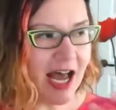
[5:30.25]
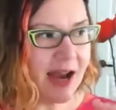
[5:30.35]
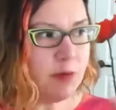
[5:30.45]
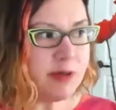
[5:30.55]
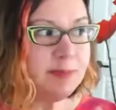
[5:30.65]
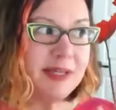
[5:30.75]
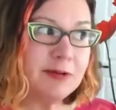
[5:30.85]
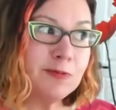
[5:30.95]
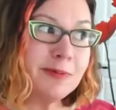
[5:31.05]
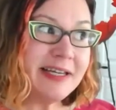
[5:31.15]
I would
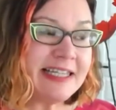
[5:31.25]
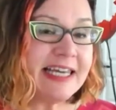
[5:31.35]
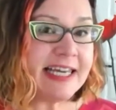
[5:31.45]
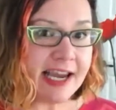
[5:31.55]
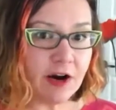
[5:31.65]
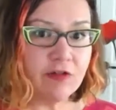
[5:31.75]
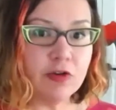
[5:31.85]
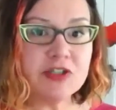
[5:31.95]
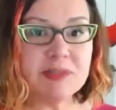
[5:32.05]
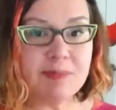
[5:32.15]
be really
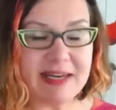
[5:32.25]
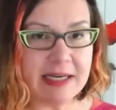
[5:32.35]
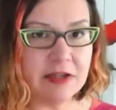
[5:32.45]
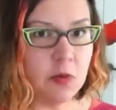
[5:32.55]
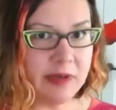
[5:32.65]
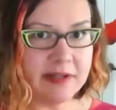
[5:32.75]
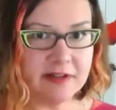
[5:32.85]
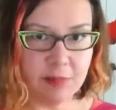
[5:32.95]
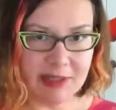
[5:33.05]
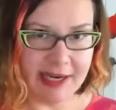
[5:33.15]
careful spinning the wheel
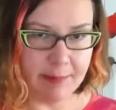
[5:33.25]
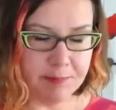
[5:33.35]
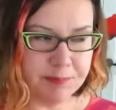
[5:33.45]
of blame